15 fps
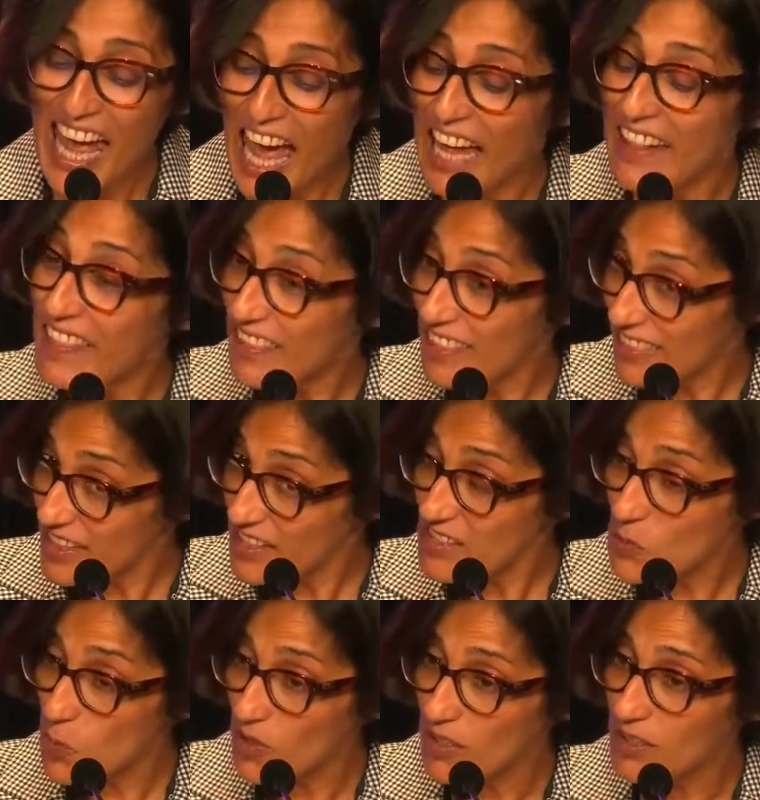And
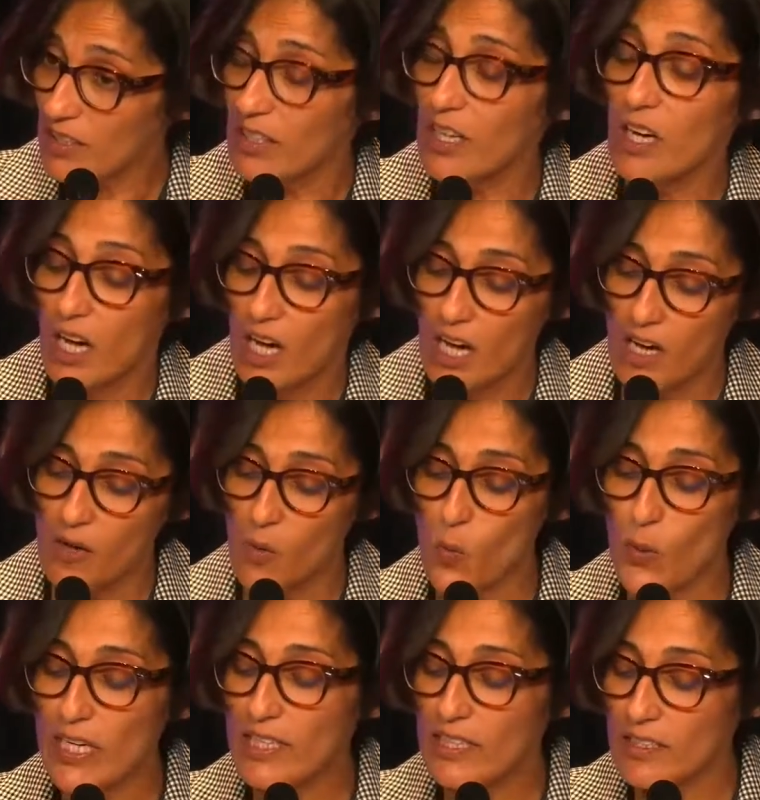this work uh,
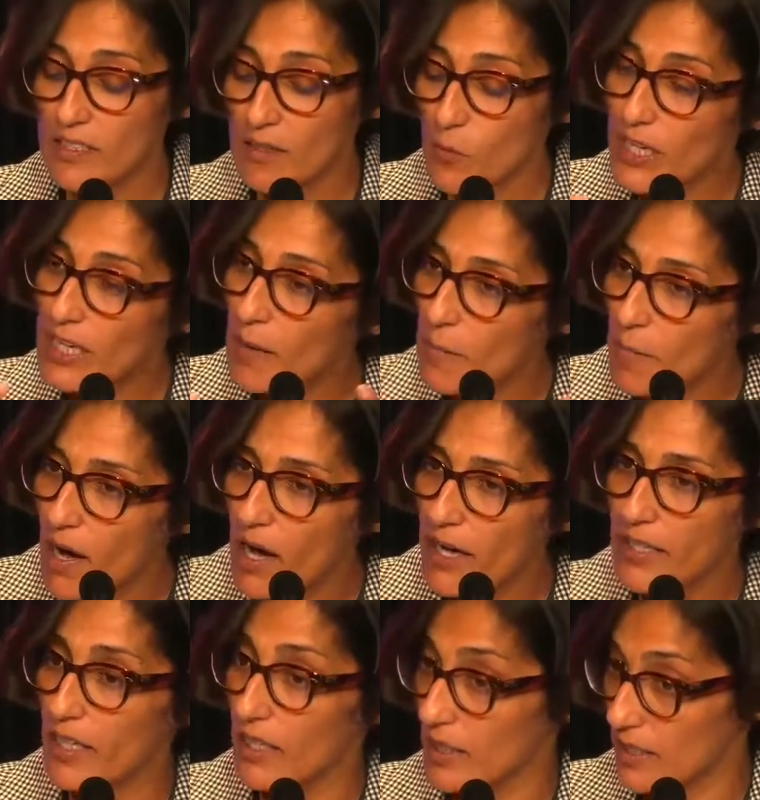will, con will
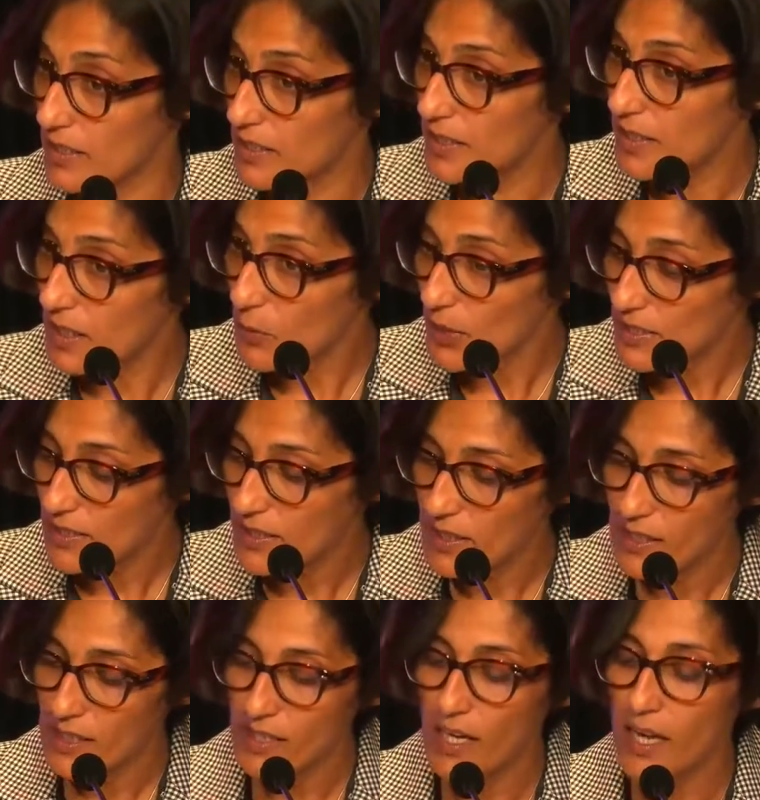combine
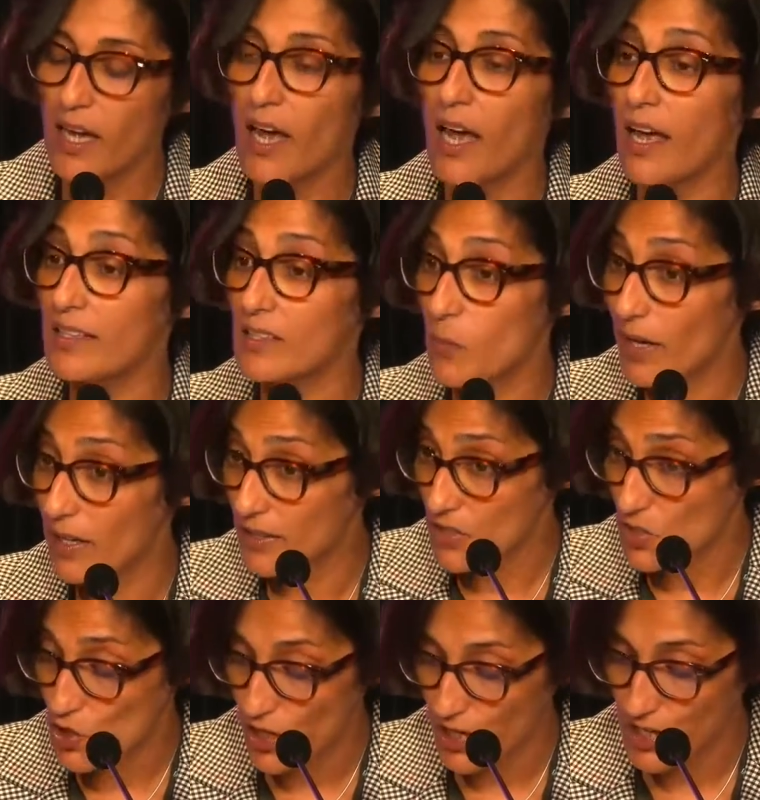continuity as well
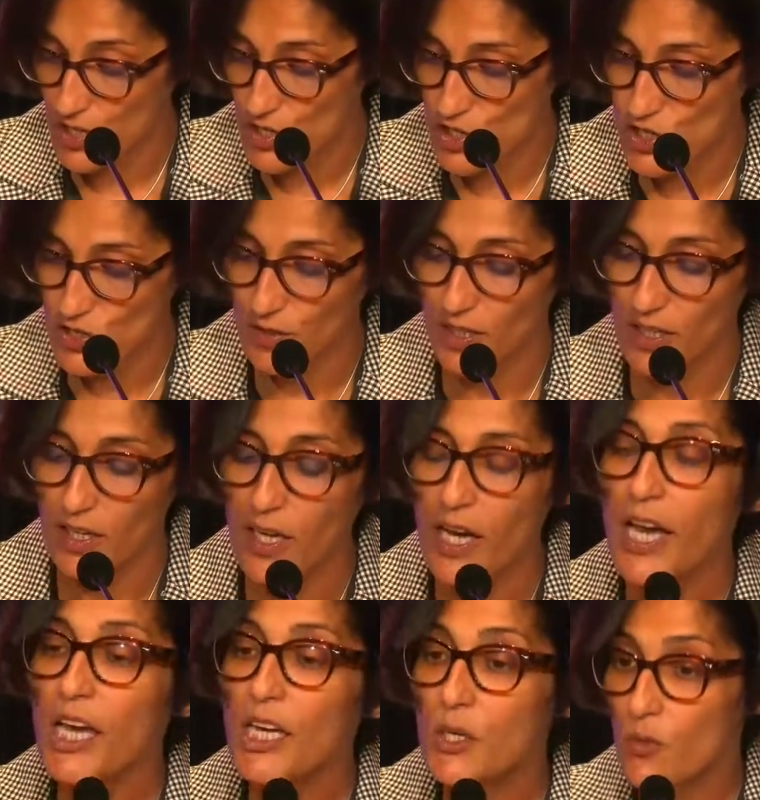as change.
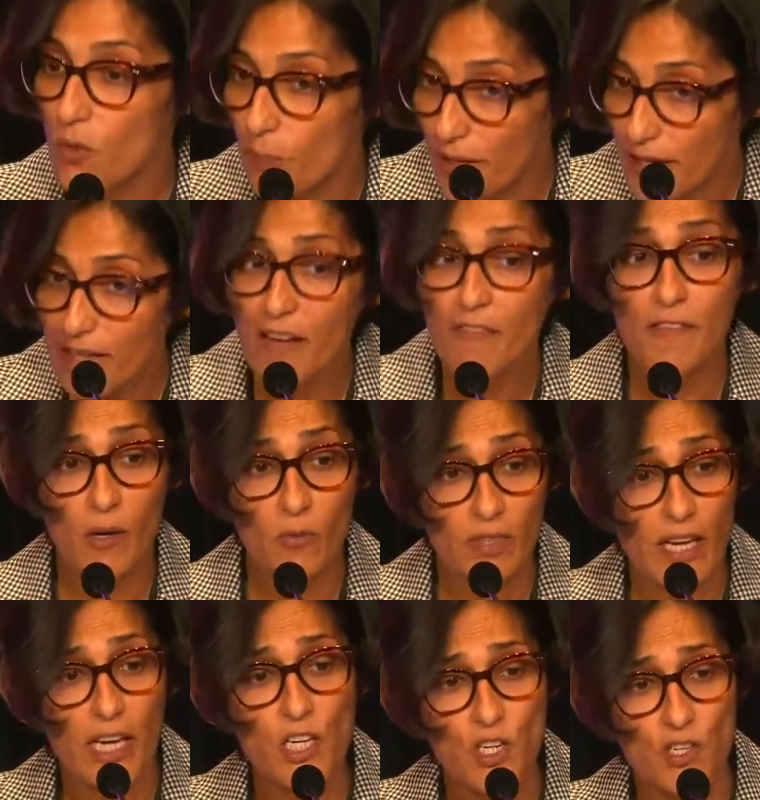Europeana
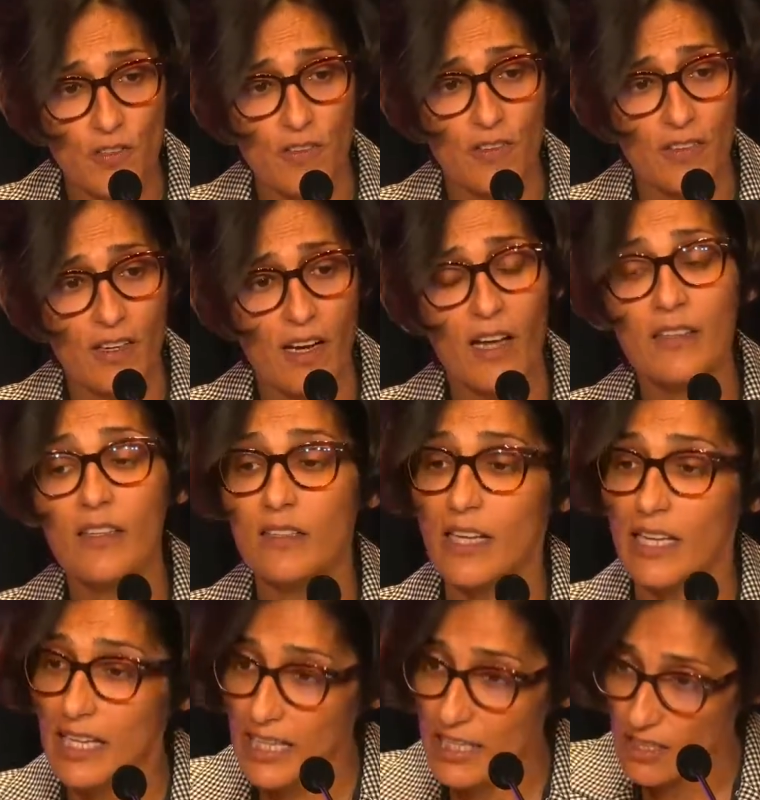Foundation, under the
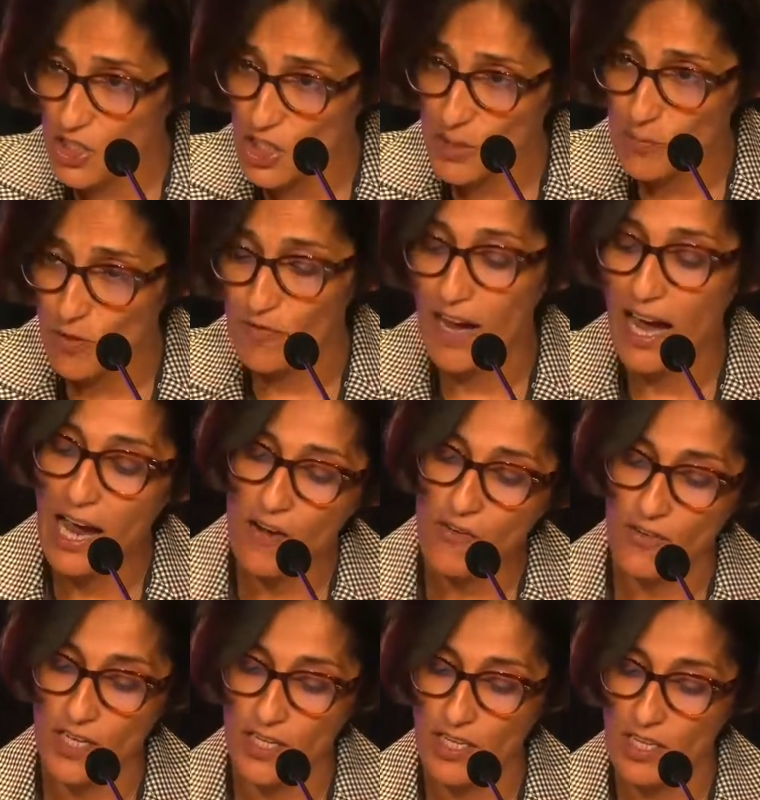leadership of
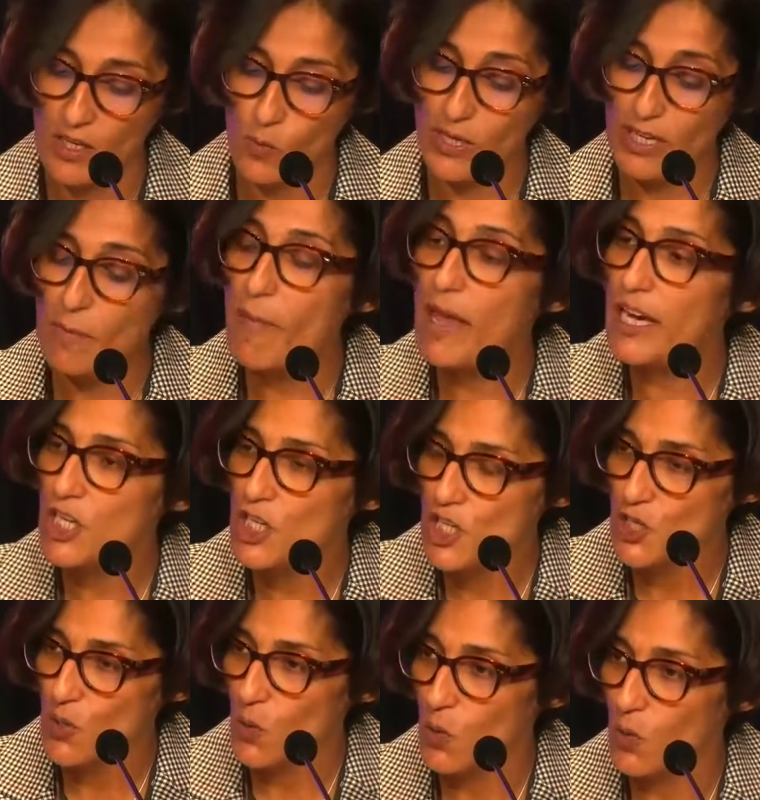Harry, will make
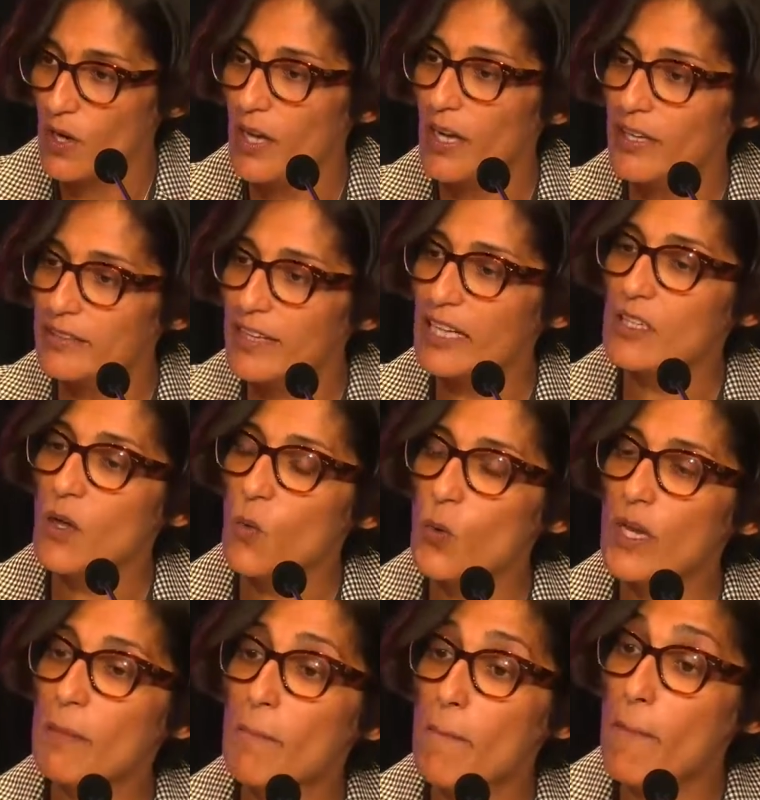sure that
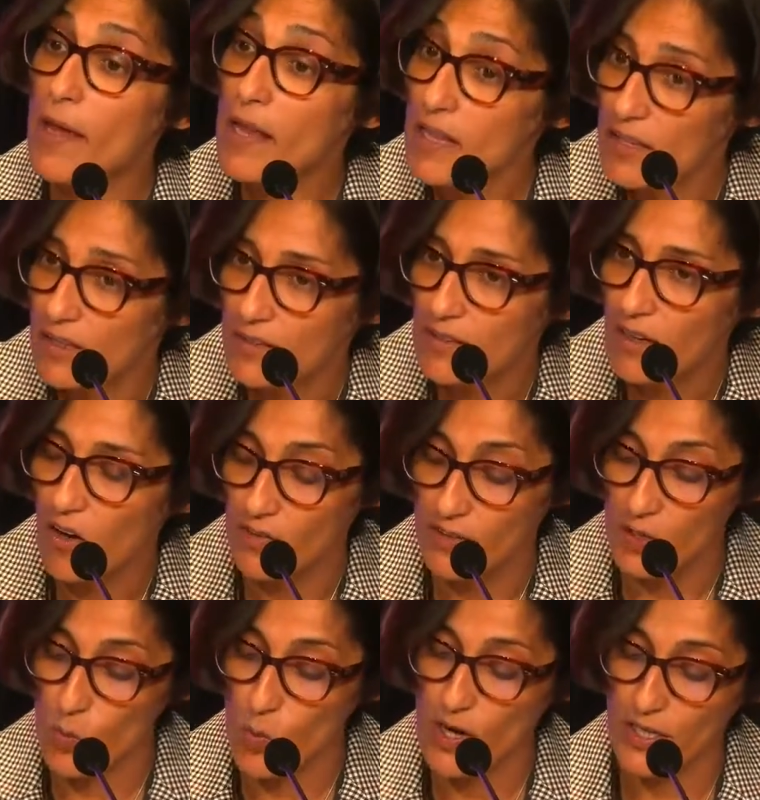we build on
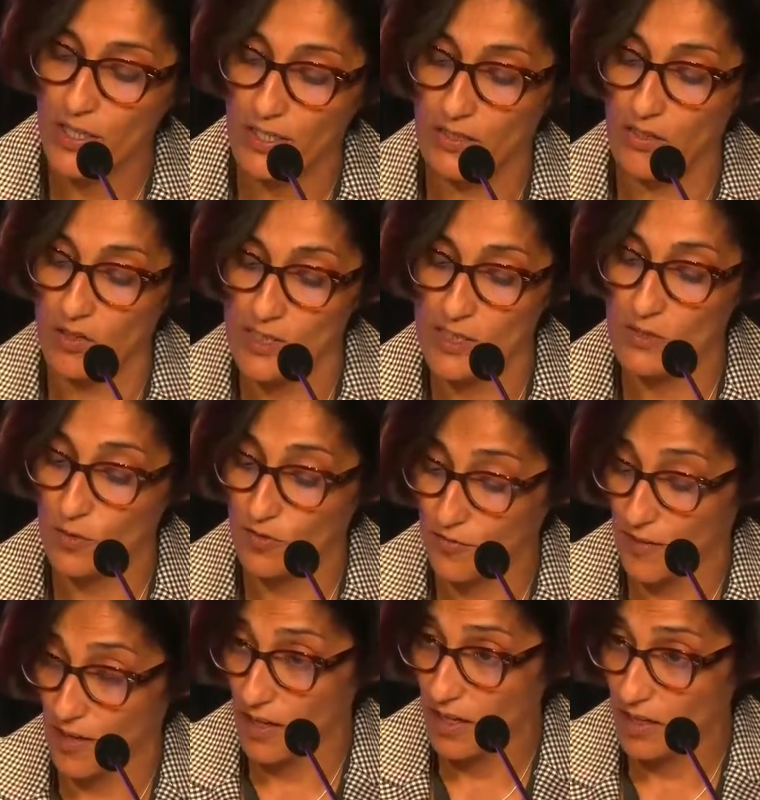the work done so
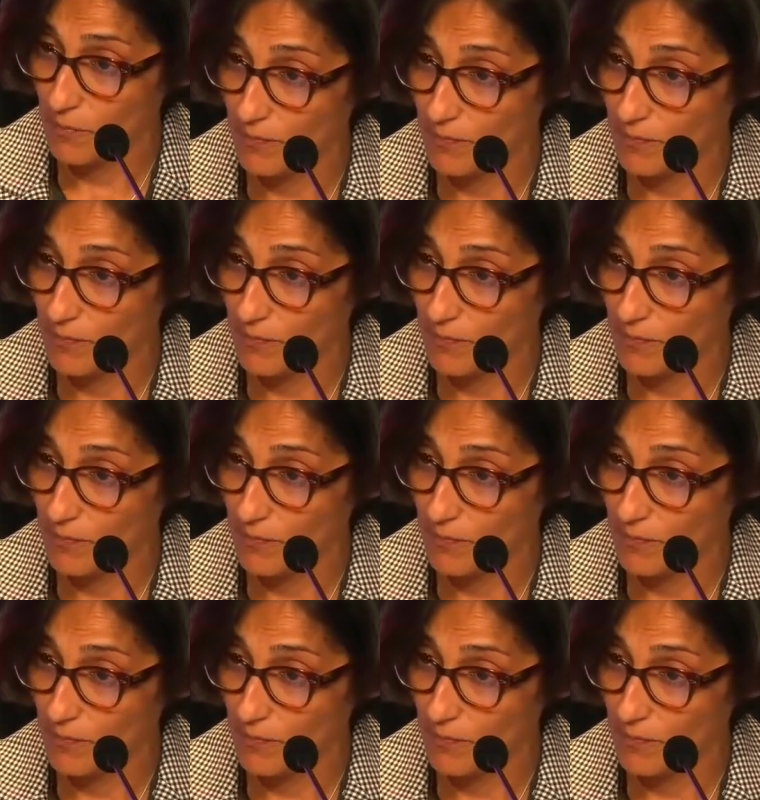far.